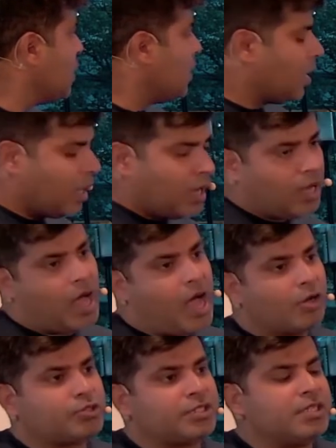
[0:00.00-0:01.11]

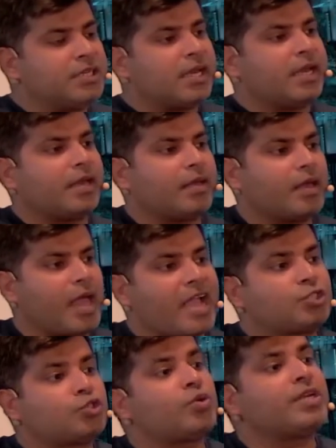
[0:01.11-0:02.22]
CDK
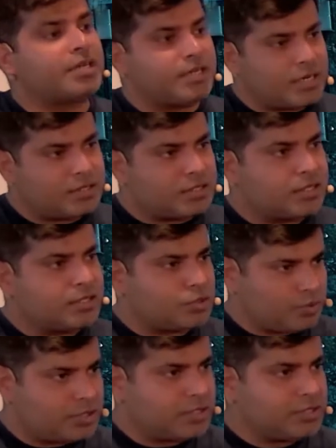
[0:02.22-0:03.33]
actually creates the
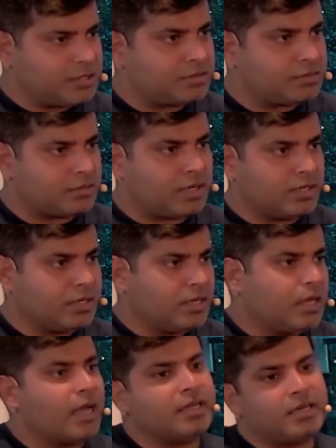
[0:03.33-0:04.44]
resources. Right,
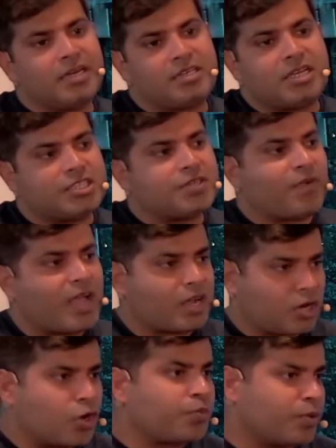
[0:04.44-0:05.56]
it does it via
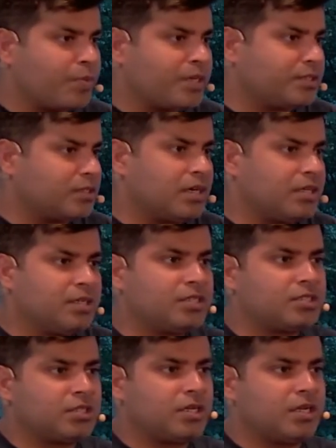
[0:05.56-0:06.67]
CloudFormation. Right,
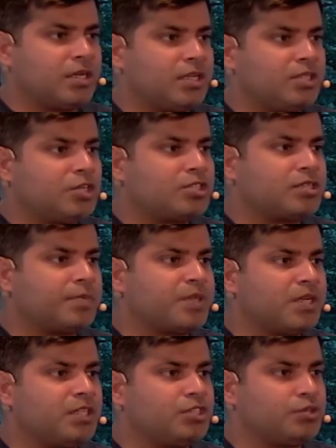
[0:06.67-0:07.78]
it is not something it
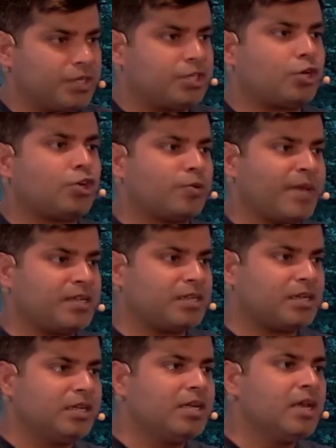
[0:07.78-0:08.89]
is doing it
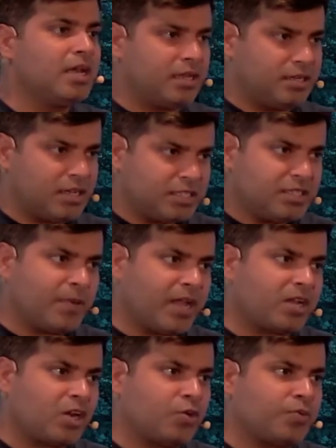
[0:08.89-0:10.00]
automatically. It does it via
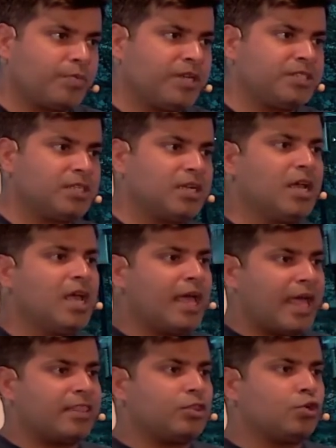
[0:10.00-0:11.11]
CloudFormation,
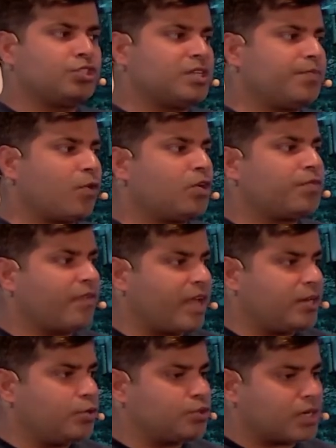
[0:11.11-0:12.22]
and those default
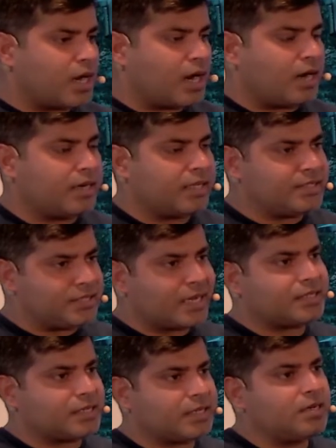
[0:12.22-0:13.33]
values are
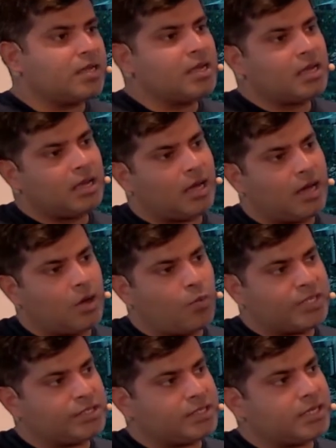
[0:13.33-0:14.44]
injected when
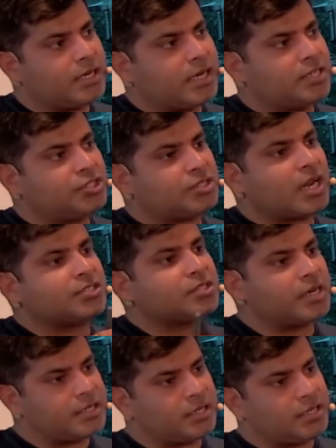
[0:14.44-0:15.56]
CDK is
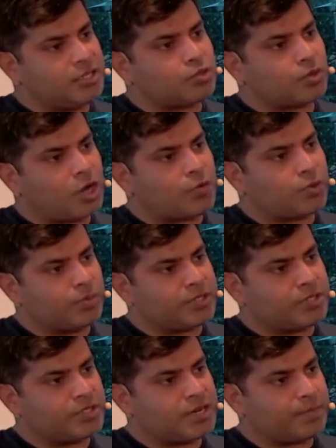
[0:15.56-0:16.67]
translated into
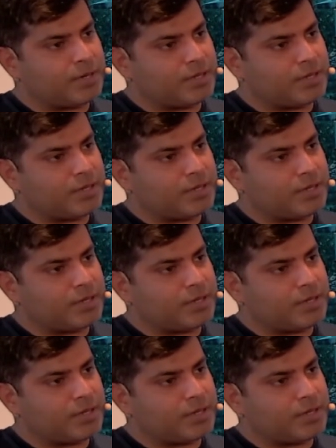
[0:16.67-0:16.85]
CloudFormation template.